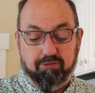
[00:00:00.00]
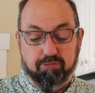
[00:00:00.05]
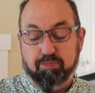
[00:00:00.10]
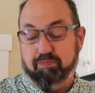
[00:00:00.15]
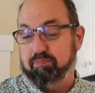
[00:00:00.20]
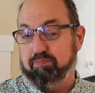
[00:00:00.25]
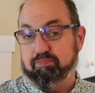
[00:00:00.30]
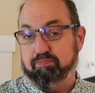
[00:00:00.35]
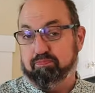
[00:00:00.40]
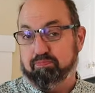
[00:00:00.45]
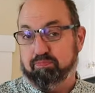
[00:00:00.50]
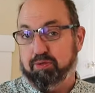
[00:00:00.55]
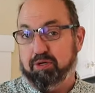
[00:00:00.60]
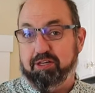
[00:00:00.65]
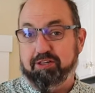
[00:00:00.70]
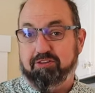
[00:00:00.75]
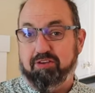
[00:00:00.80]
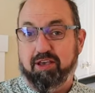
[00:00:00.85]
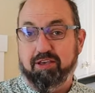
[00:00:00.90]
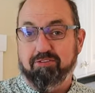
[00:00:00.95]
It's
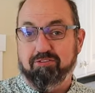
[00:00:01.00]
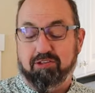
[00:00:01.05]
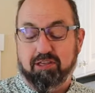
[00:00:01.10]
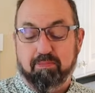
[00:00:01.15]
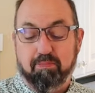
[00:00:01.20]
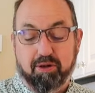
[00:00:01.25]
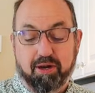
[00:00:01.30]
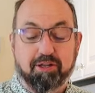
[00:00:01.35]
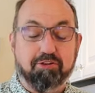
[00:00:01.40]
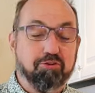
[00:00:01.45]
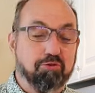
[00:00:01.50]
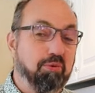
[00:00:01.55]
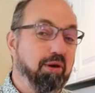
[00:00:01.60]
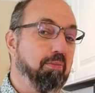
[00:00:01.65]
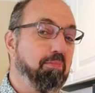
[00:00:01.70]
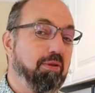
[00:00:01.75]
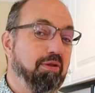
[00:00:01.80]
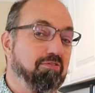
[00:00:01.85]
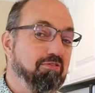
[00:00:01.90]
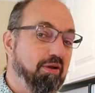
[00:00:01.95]
pretty tasty, but I do
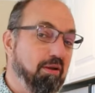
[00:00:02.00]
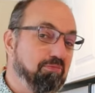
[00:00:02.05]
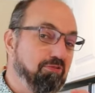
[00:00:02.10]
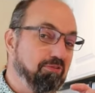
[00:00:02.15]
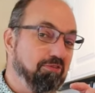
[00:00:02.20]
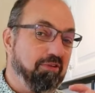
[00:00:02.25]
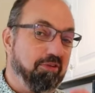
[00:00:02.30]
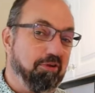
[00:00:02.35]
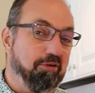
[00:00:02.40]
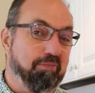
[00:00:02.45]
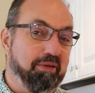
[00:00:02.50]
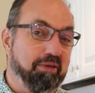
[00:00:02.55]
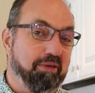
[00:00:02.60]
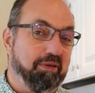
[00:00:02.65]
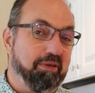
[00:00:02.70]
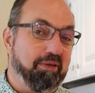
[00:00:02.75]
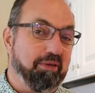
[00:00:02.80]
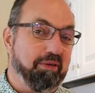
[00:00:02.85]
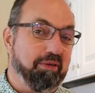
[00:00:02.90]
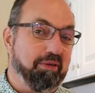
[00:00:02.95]
want to plus it up just a little bit.